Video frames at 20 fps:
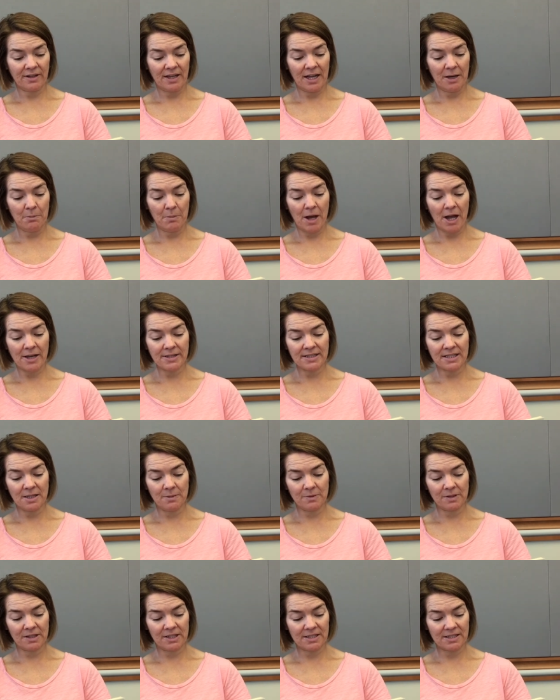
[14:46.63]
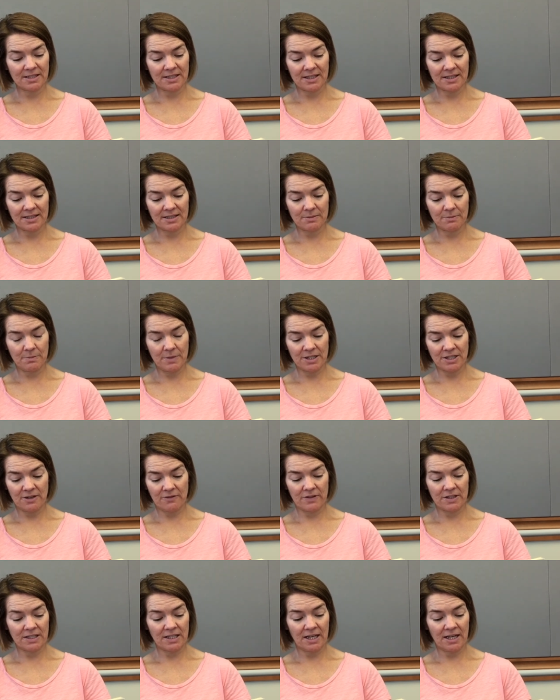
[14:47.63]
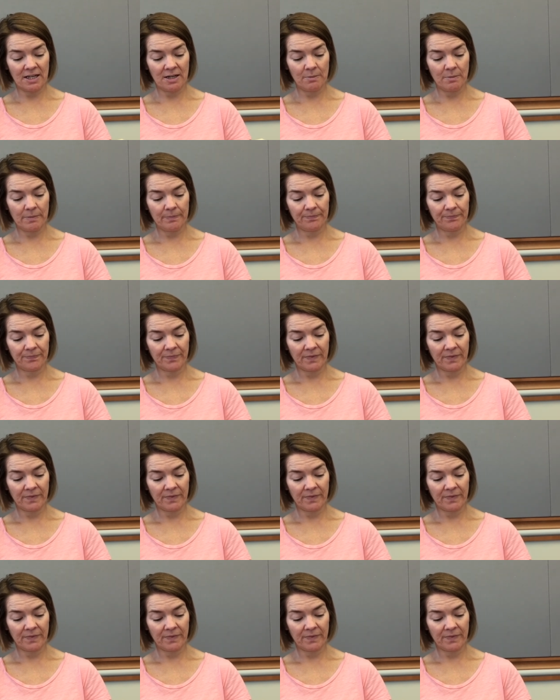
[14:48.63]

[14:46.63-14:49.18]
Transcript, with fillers: and Ma seemed listless much of the time.